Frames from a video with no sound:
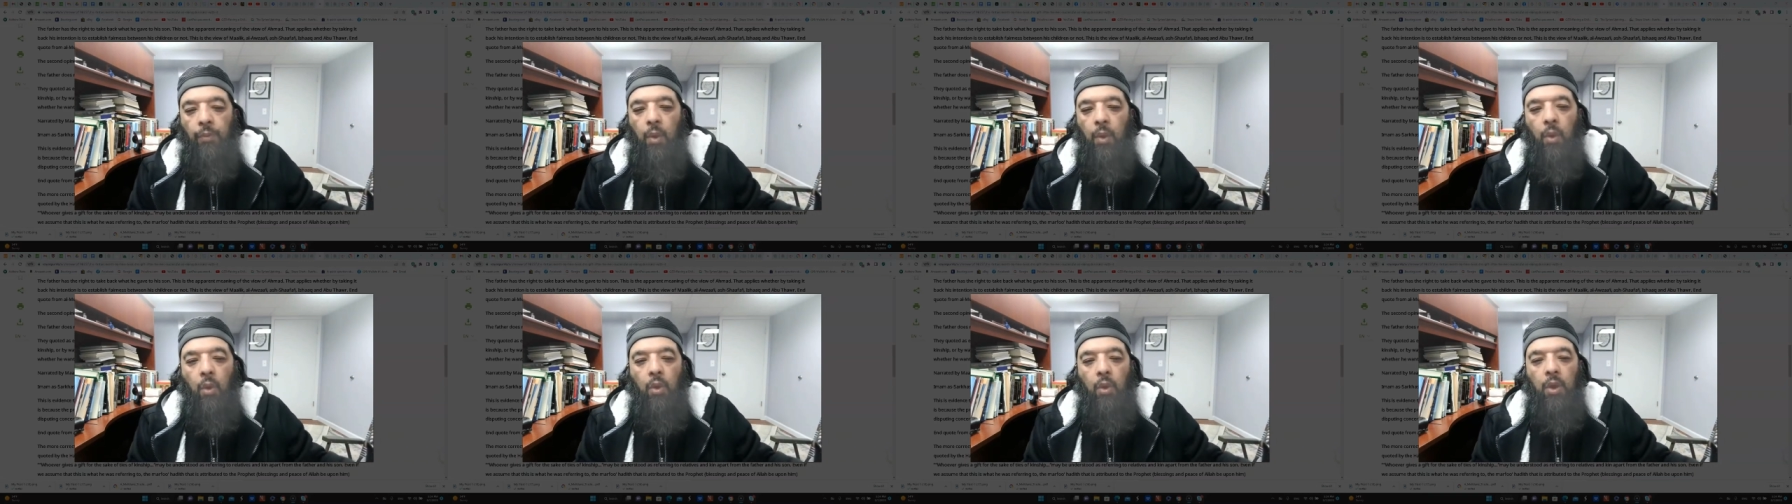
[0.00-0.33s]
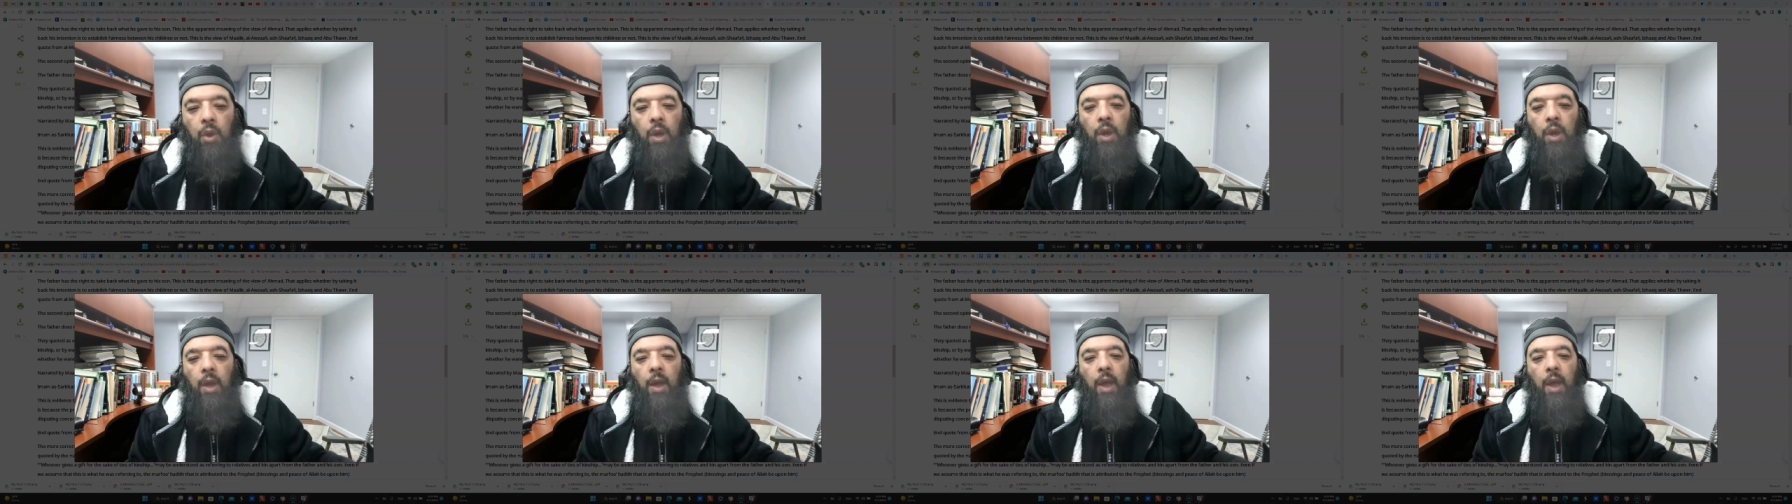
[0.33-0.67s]

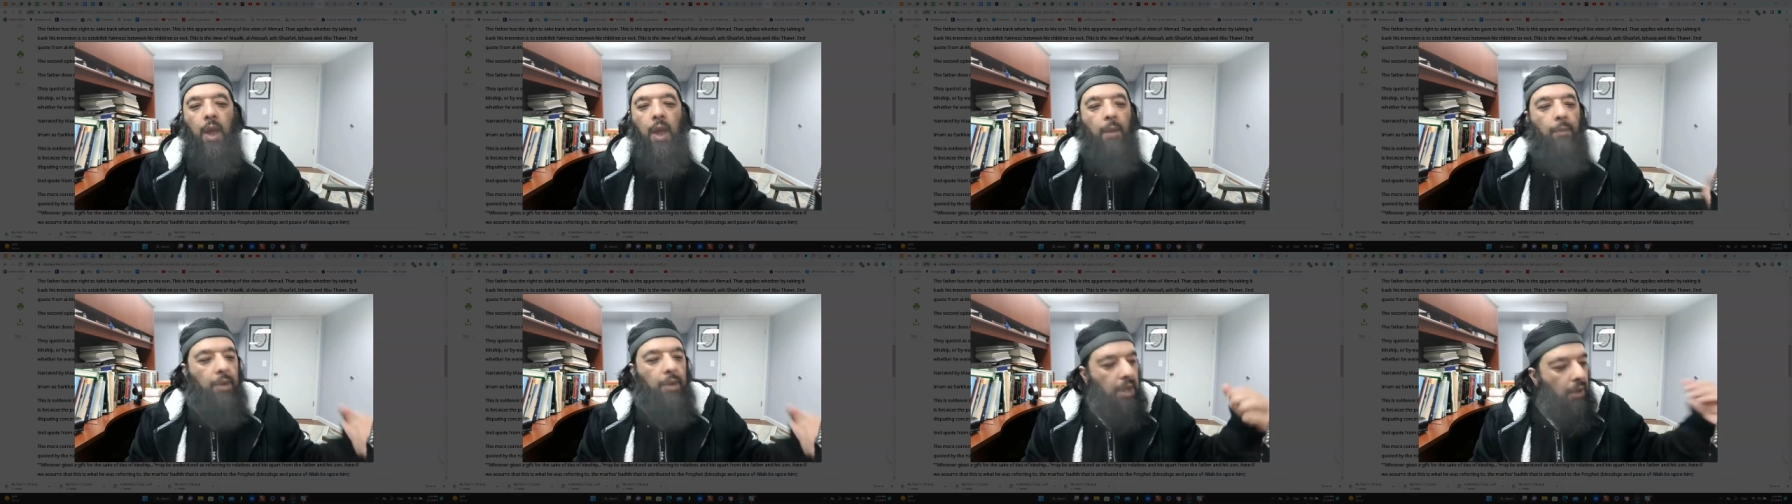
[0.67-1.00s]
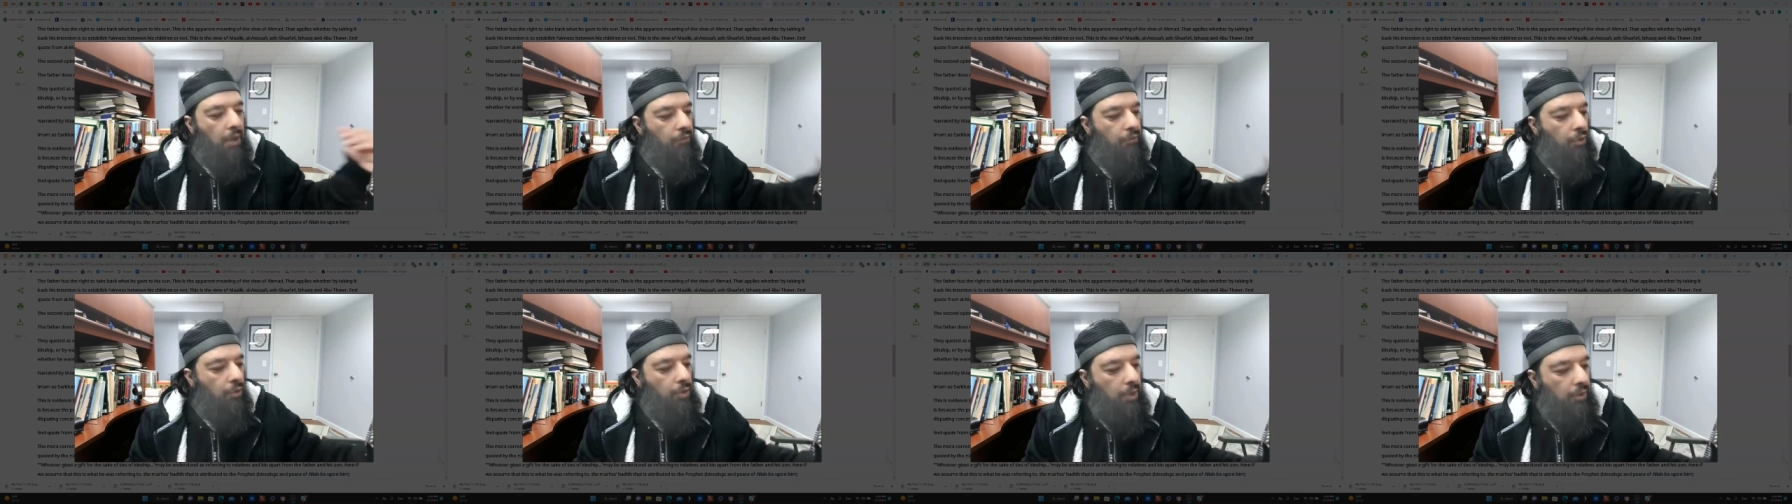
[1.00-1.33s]
Or I'm going to
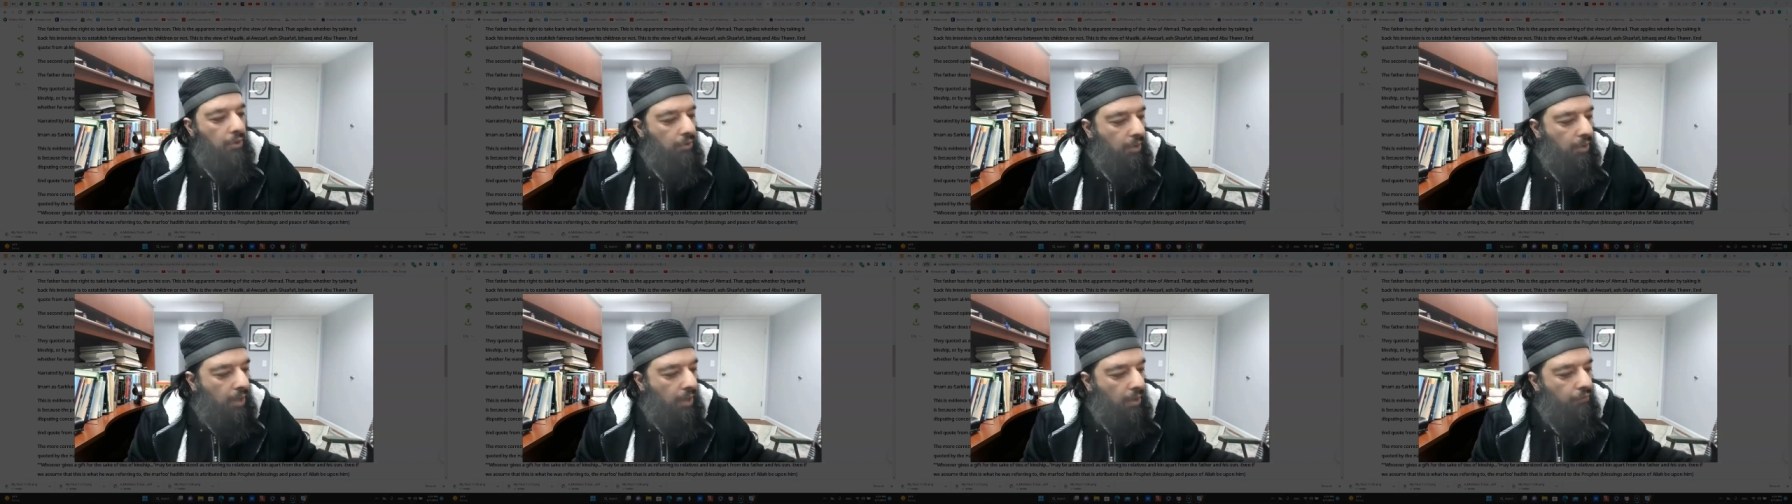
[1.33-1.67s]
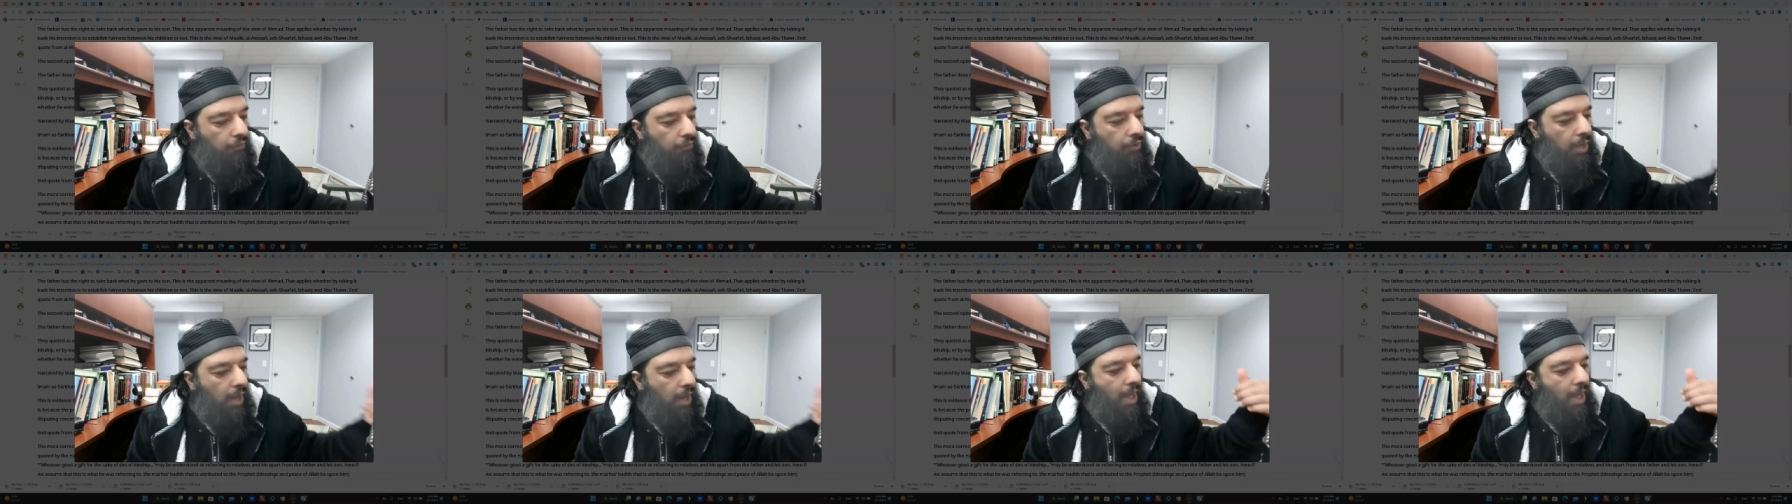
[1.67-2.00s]
give you this
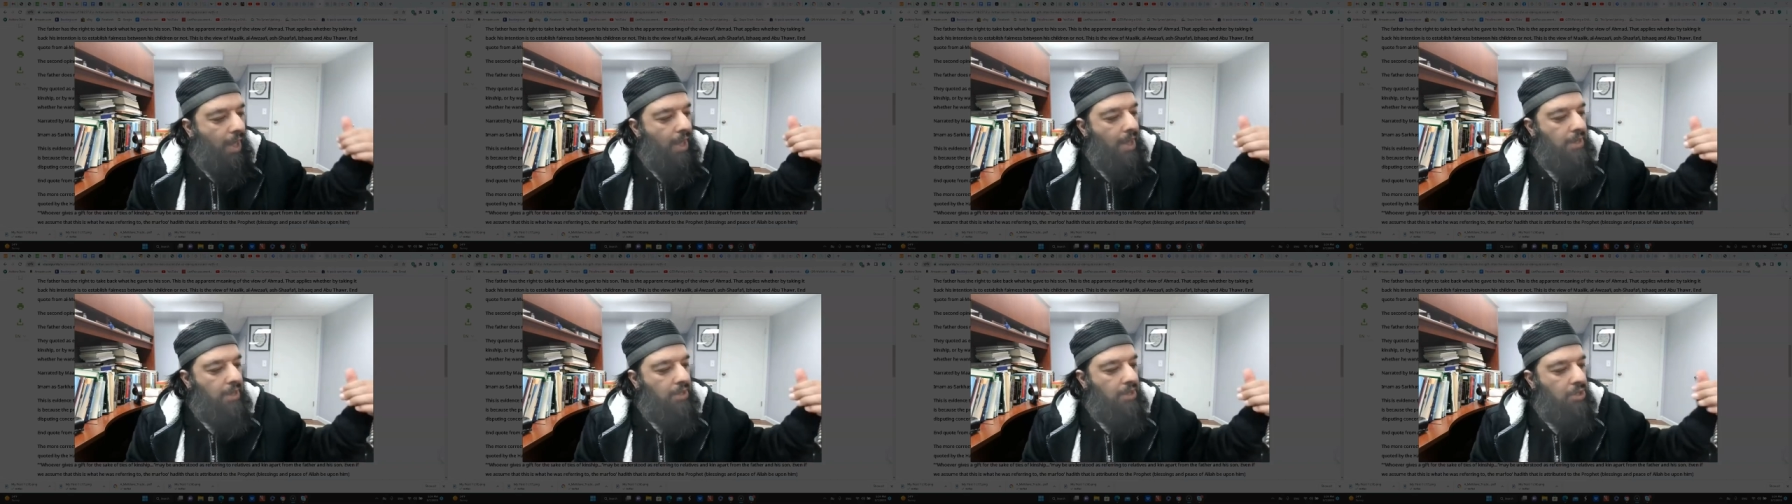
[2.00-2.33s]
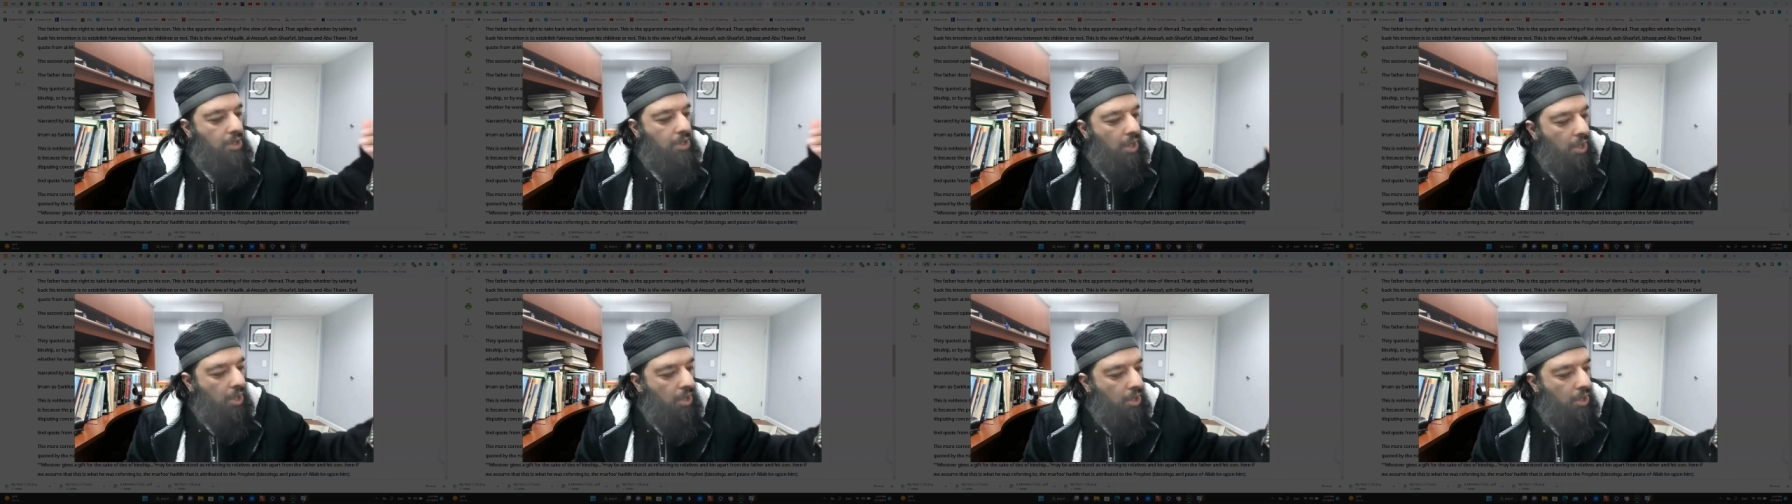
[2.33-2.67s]
gift and